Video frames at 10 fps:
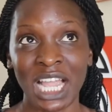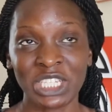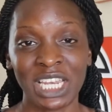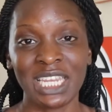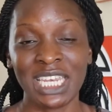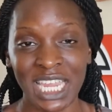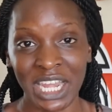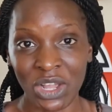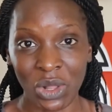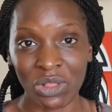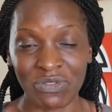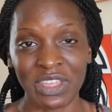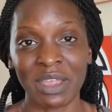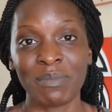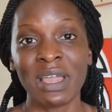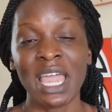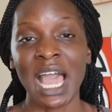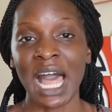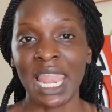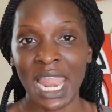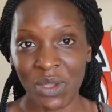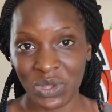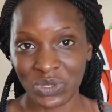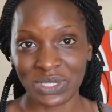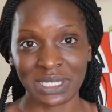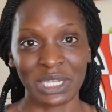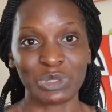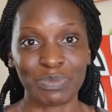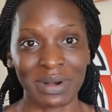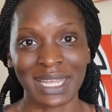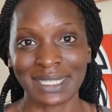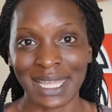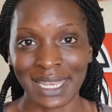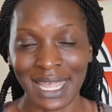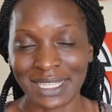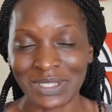Actually, nearly all of them allow you to set price alerts.